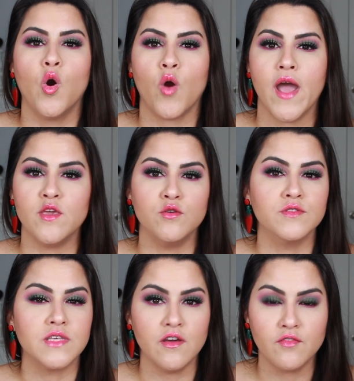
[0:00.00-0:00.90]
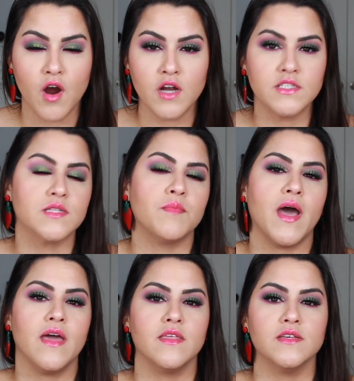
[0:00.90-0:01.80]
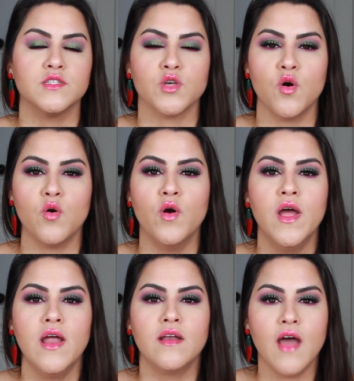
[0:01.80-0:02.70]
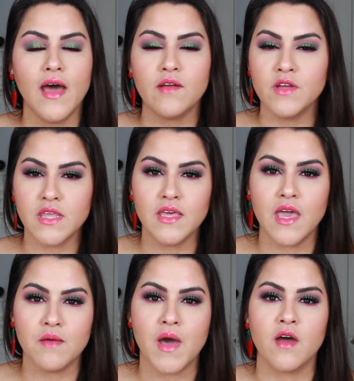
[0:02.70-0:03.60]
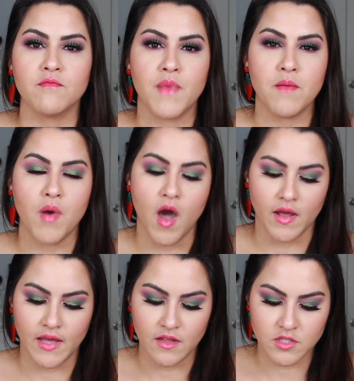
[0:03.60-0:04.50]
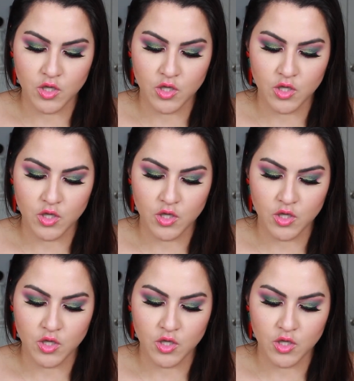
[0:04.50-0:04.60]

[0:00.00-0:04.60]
or I used gift cards to buy this. So not everything came out of my pocket.